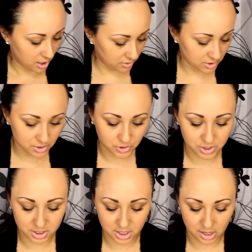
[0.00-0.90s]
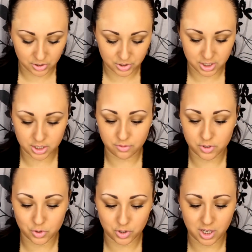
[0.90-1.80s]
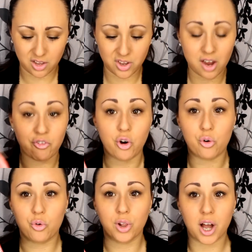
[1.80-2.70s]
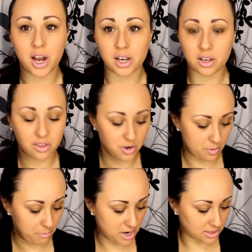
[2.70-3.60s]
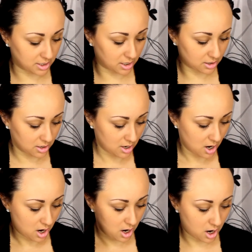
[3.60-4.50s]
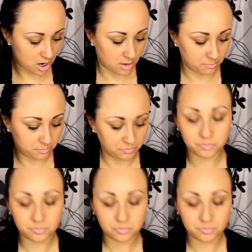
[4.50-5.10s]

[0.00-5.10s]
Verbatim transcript: And these are six dollars individually. And they have a whole line. They're amazing. Um...